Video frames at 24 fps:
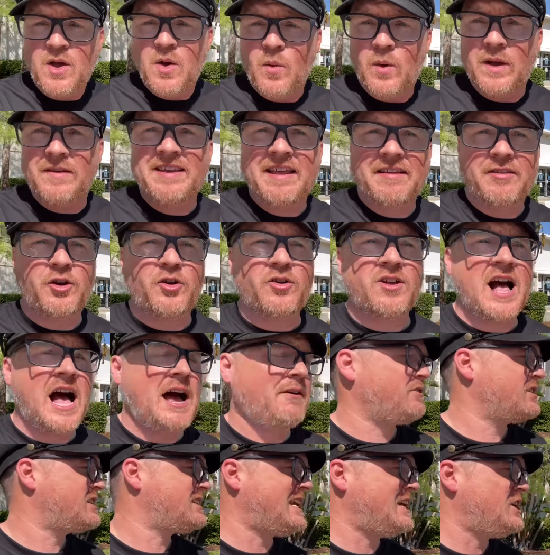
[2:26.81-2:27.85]
We even had a little
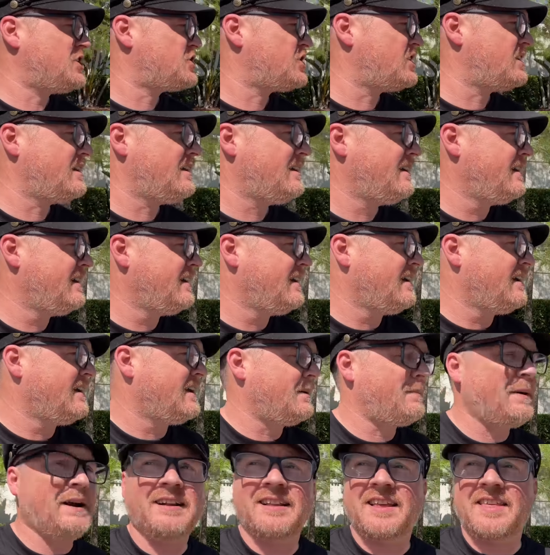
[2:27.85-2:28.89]
conversation.
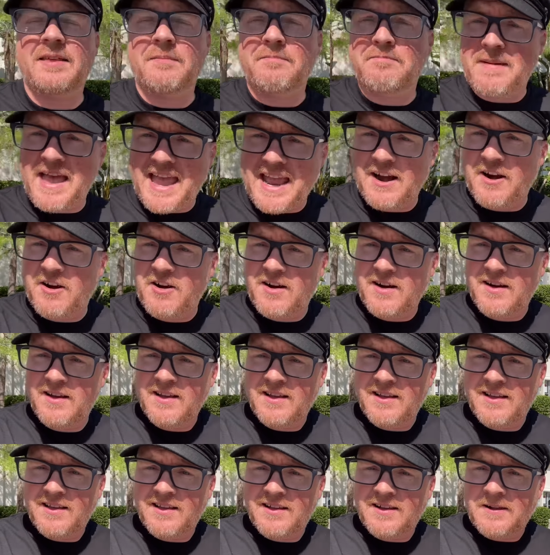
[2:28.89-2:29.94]
Apparently the mayor
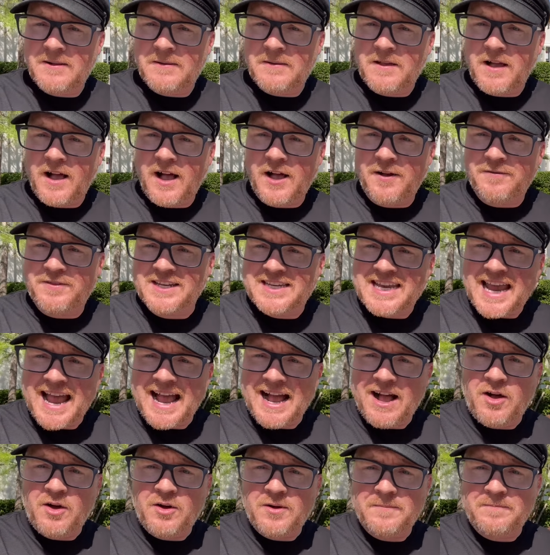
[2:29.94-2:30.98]
of the
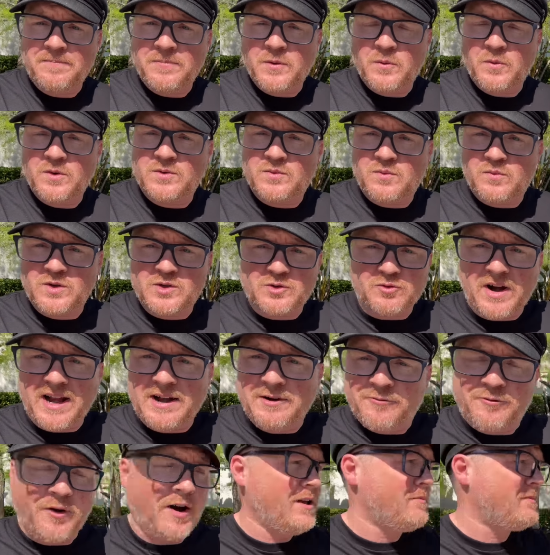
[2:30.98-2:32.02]
town was, was right in
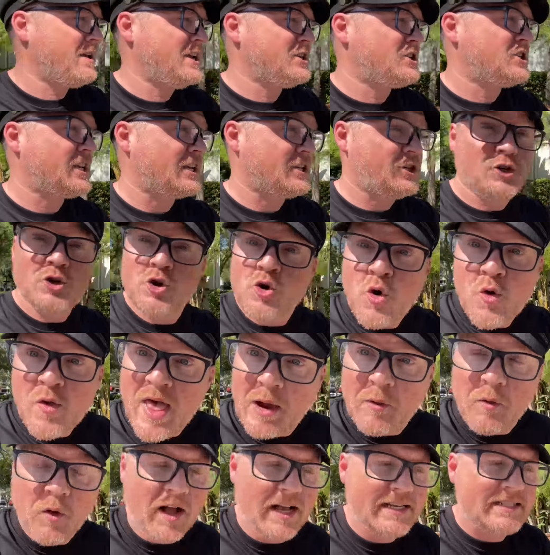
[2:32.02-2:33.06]
front of me. And she's like, do you know who
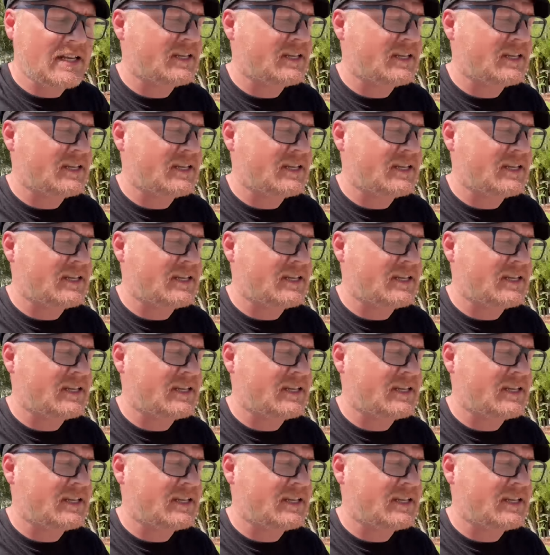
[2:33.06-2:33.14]
that was?